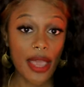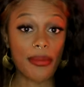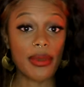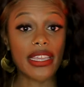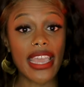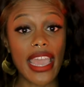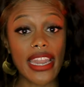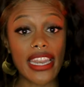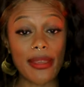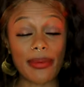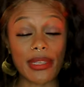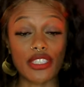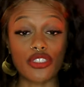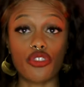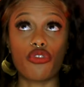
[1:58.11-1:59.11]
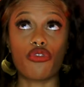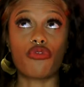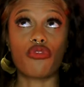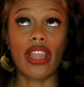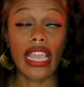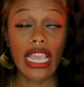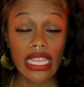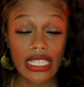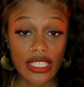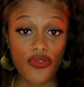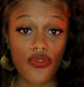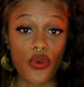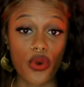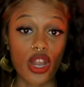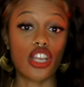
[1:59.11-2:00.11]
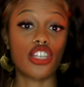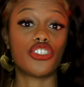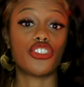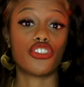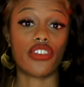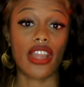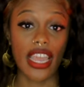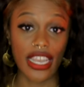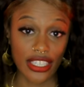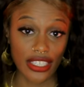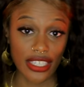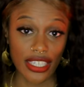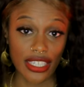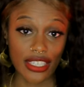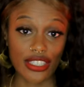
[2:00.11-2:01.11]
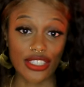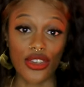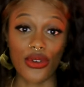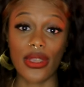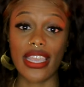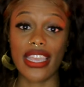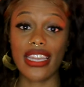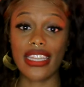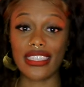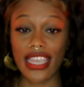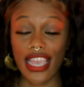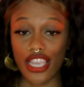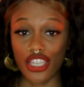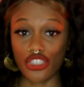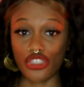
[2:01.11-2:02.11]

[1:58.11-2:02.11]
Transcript: But catnip is great for attraction. So it is a